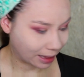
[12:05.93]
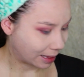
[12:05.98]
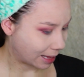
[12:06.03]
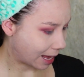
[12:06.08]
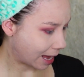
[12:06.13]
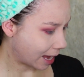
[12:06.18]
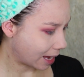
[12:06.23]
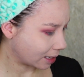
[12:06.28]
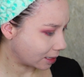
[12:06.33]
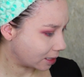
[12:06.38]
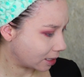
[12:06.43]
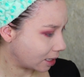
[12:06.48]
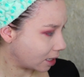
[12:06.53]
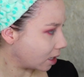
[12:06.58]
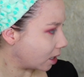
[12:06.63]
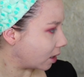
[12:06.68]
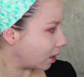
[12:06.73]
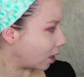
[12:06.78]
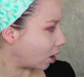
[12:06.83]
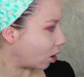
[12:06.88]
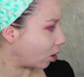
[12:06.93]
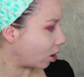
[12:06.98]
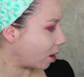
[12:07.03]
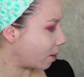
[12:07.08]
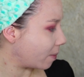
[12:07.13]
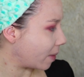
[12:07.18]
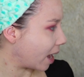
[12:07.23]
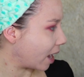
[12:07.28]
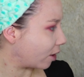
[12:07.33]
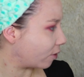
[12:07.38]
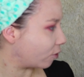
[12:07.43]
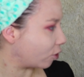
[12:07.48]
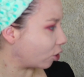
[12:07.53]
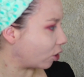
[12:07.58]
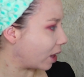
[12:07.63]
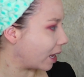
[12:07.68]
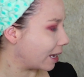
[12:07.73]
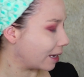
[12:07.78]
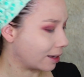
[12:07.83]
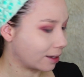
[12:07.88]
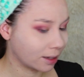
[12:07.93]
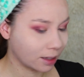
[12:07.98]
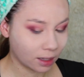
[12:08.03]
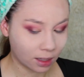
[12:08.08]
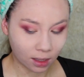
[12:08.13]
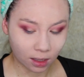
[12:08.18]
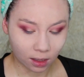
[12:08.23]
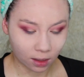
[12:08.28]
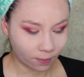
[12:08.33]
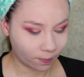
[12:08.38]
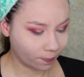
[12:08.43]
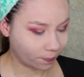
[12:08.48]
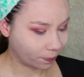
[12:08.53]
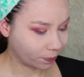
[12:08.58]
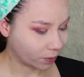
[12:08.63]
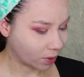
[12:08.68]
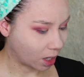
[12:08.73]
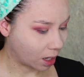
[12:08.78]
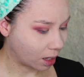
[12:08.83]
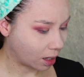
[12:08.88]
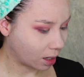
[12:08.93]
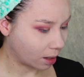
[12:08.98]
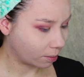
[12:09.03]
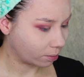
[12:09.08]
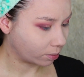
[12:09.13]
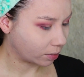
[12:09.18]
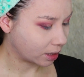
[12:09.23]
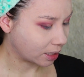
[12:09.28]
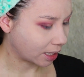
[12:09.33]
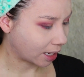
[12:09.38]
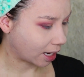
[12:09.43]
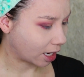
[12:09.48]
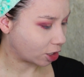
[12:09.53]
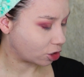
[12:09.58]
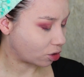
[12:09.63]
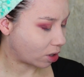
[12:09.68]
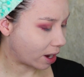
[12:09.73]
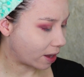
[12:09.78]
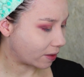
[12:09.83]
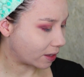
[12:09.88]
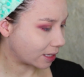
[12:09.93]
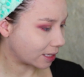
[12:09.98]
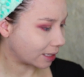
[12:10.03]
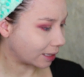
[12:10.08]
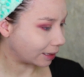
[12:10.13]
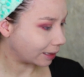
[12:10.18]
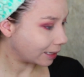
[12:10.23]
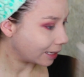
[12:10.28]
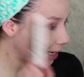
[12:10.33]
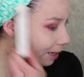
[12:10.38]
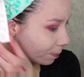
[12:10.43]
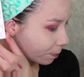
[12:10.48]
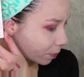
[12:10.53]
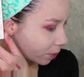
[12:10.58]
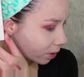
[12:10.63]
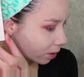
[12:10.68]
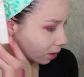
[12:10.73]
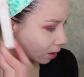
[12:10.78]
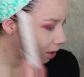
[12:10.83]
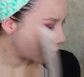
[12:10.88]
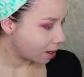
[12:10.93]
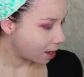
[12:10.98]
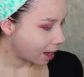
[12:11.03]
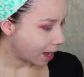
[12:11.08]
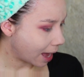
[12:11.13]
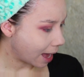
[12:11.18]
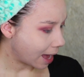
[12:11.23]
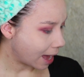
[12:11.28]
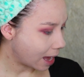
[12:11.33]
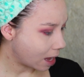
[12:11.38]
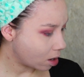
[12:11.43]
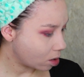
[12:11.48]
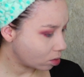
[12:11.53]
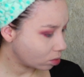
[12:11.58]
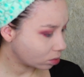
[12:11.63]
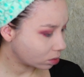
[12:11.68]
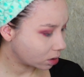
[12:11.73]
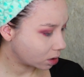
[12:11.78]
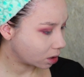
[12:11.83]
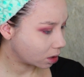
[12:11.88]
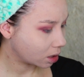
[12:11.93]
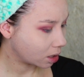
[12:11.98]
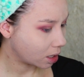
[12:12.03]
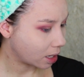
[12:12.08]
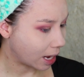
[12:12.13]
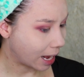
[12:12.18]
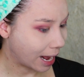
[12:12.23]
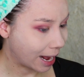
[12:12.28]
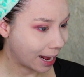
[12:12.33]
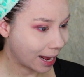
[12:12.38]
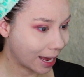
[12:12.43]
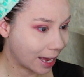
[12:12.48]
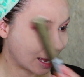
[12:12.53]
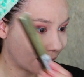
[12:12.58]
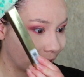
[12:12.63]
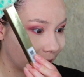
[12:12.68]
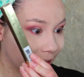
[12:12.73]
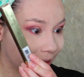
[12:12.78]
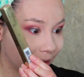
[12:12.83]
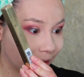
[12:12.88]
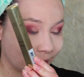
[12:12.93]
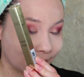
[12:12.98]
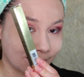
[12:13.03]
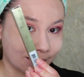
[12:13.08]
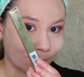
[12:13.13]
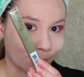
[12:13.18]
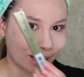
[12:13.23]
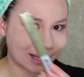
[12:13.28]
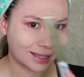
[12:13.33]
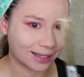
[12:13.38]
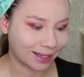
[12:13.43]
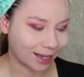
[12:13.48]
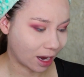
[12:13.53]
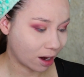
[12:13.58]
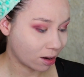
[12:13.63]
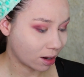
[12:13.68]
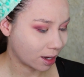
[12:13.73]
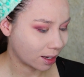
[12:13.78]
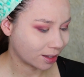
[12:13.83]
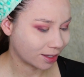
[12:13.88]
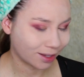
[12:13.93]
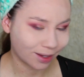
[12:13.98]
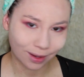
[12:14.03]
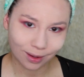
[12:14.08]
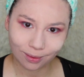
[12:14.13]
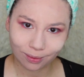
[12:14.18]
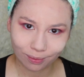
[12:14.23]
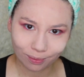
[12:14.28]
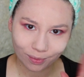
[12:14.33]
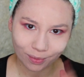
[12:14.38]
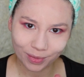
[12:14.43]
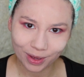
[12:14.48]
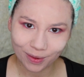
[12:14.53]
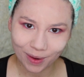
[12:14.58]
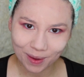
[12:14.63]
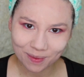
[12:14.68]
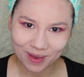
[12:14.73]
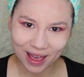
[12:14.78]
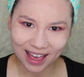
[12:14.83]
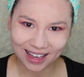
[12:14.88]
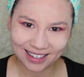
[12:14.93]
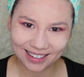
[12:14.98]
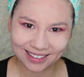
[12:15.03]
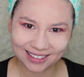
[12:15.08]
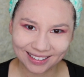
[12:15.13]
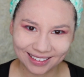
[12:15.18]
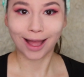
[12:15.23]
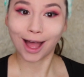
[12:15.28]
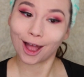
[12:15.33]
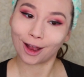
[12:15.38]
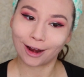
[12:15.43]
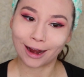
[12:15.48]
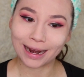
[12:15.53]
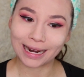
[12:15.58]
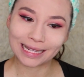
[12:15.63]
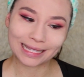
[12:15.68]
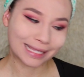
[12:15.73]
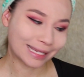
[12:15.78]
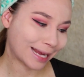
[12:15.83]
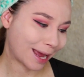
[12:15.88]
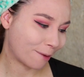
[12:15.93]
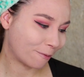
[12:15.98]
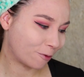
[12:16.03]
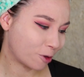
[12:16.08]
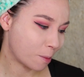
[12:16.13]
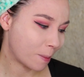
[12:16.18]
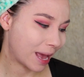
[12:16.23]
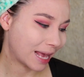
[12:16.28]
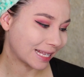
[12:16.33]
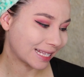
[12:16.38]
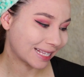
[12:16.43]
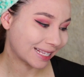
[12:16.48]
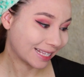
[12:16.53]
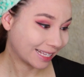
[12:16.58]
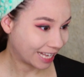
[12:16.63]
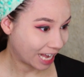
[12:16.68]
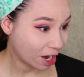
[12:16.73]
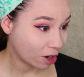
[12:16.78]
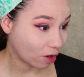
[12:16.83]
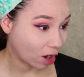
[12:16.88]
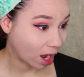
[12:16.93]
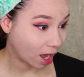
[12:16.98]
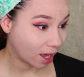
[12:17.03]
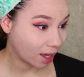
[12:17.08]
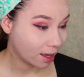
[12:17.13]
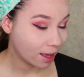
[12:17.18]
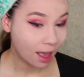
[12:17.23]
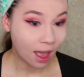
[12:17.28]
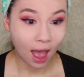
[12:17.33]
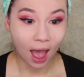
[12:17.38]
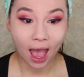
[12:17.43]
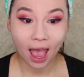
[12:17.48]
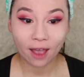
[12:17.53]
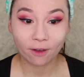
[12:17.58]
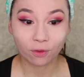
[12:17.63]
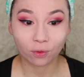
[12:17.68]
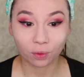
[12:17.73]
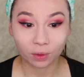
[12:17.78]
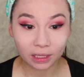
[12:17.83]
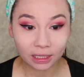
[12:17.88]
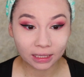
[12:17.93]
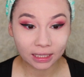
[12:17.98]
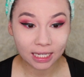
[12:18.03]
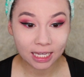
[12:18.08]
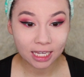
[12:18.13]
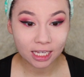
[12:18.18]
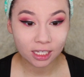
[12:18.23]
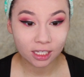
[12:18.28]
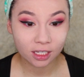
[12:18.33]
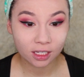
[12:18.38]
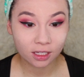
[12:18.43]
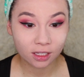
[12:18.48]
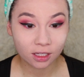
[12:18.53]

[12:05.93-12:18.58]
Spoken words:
that, and then I'll come back for like, let's say I gotta try this lip out and the mascara, so I'll be right back. All right, it's time for mascara. I have really